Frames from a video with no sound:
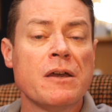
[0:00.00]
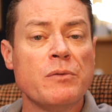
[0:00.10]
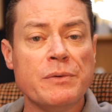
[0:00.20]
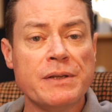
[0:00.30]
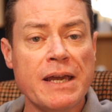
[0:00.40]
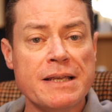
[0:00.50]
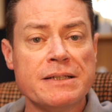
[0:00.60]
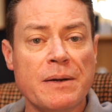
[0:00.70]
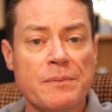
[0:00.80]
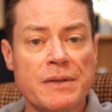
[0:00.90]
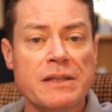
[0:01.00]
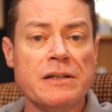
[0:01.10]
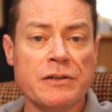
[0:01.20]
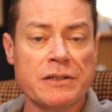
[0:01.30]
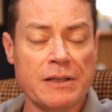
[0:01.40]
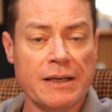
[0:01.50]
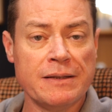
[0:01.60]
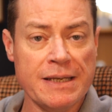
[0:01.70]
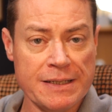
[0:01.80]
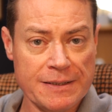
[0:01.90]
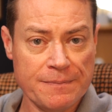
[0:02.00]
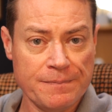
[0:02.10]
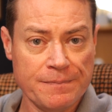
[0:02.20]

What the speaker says: we would get something that looks like this.